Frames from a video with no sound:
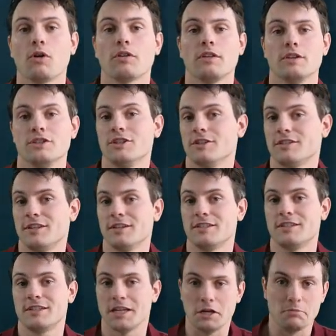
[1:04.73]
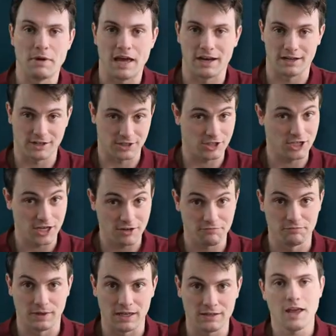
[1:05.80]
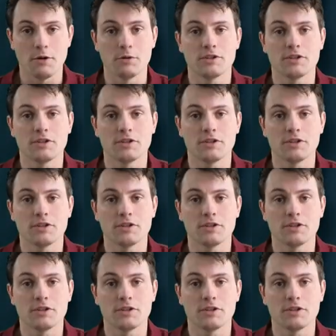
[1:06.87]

than just a cinematic achievement, it was